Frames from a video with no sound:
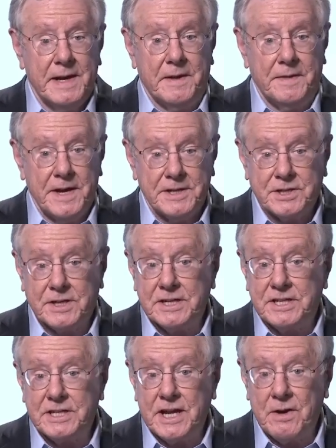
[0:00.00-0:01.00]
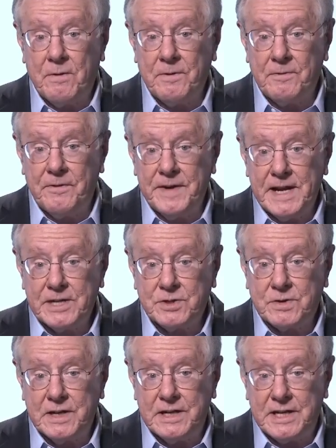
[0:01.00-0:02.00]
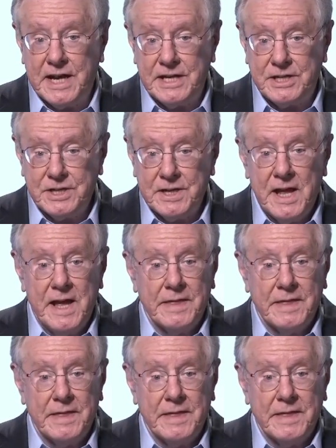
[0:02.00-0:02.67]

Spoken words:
This could set off a financial contagion